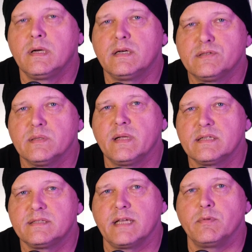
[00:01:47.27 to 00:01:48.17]
A
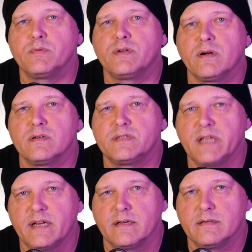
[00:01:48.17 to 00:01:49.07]
select statement returns
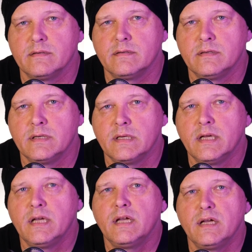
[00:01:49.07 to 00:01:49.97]
data.
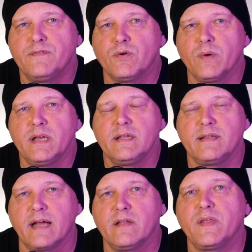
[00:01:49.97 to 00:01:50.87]
If you're reading
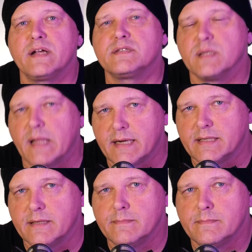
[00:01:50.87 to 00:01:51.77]
data, think
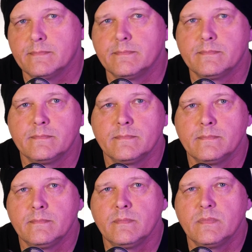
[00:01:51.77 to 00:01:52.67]
select.
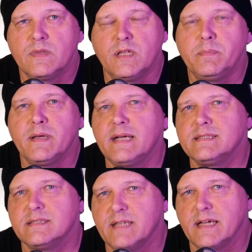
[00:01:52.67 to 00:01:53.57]

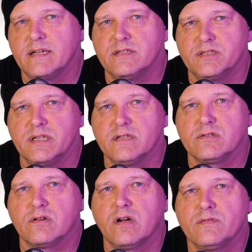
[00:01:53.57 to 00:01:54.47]
DBAs and data
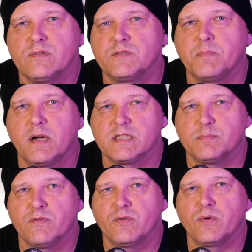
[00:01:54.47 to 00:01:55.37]
engineers are often
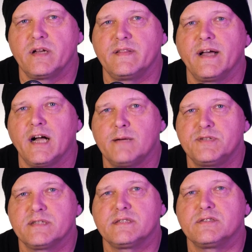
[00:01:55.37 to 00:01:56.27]
responsible for creating the
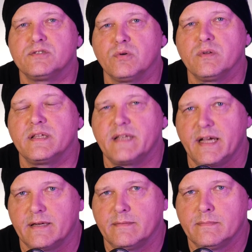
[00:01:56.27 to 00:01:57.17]
objects that store the
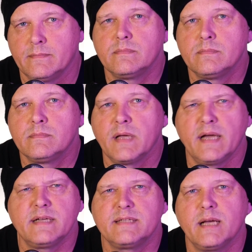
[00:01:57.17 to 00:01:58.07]
data.
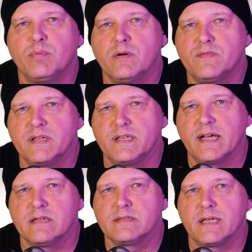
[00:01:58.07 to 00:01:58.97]
An example of a
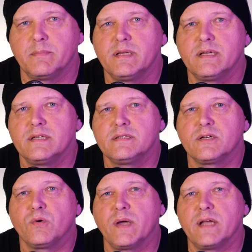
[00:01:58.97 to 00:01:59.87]
DDL statement is the
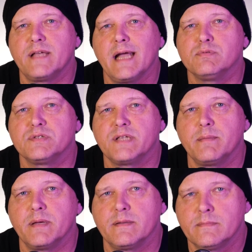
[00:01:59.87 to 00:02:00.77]
create table
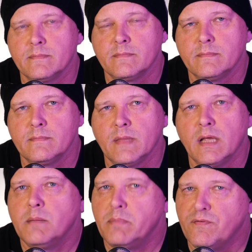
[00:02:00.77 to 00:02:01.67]
statement.
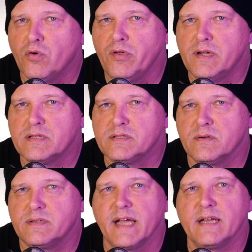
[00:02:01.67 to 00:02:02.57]
Before you can
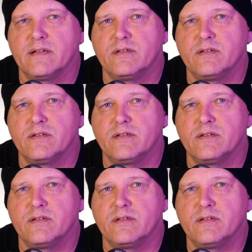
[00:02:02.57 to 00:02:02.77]
insert data